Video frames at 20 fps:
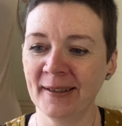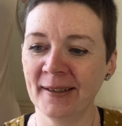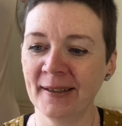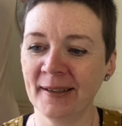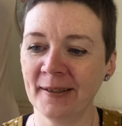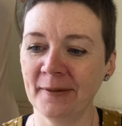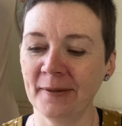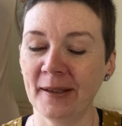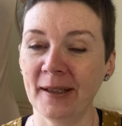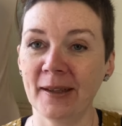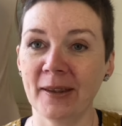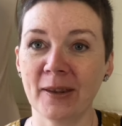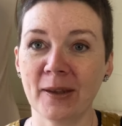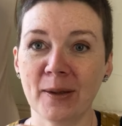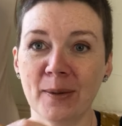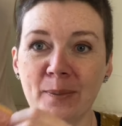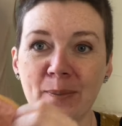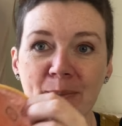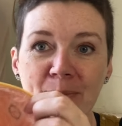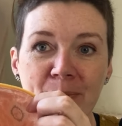with
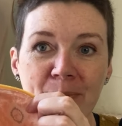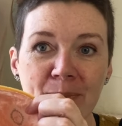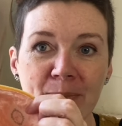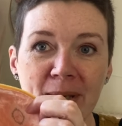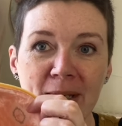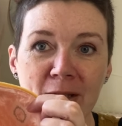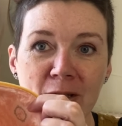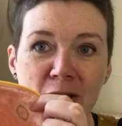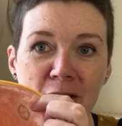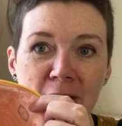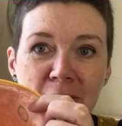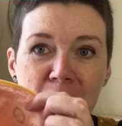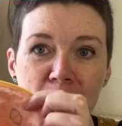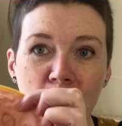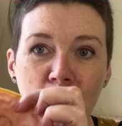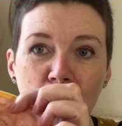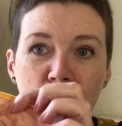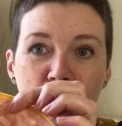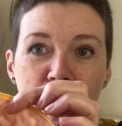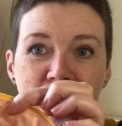peachy
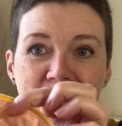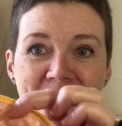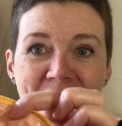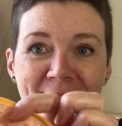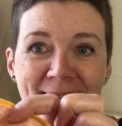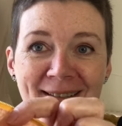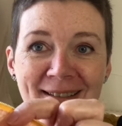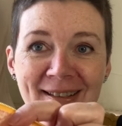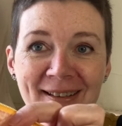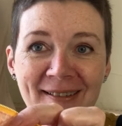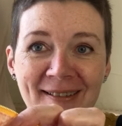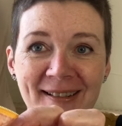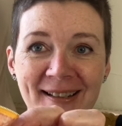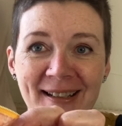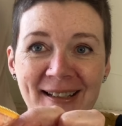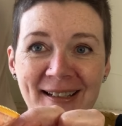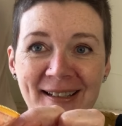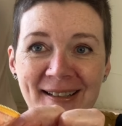fronds inside.